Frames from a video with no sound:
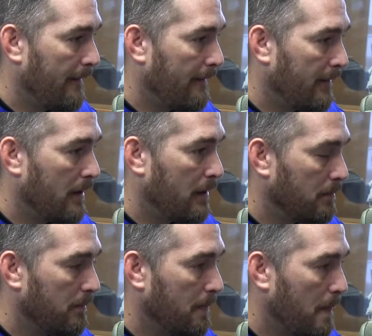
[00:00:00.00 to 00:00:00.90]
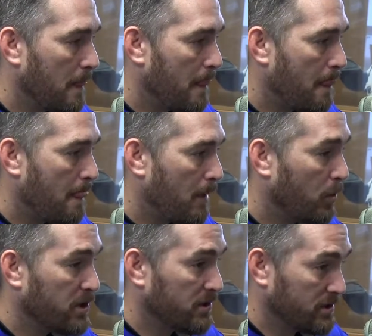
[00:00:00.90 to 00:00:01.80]
Yeah.
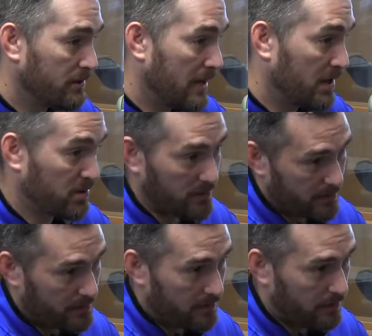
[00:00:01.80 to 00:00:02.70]
Which is actually